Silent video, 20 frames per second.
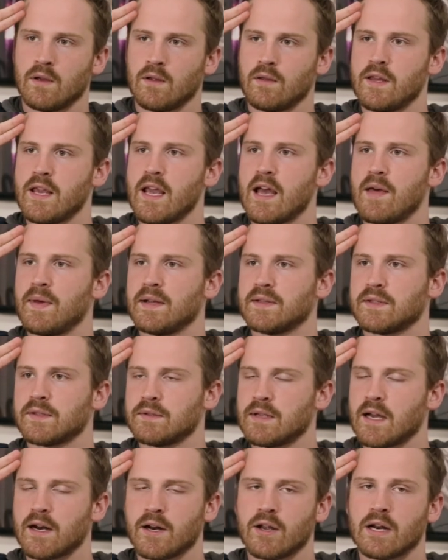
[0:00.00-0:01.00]
Yeah,
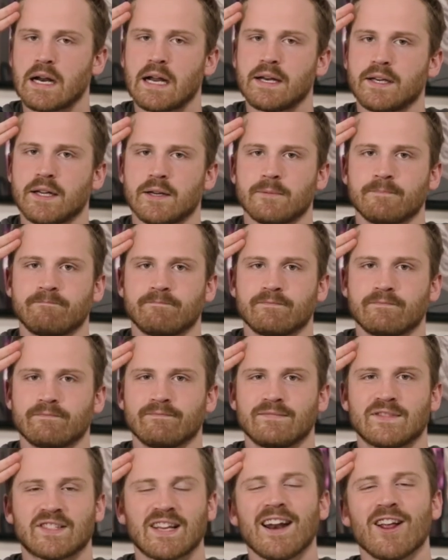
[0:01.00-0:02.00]
that's not a good idea.
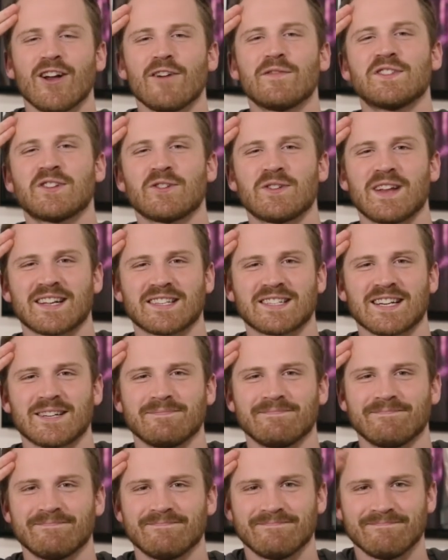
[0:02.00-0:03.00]
Signing off until next
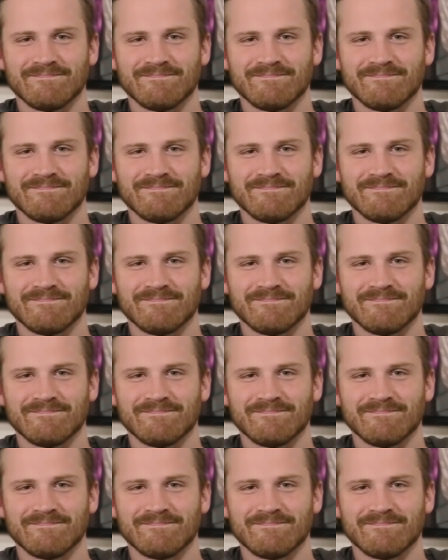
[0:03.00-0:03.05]
time.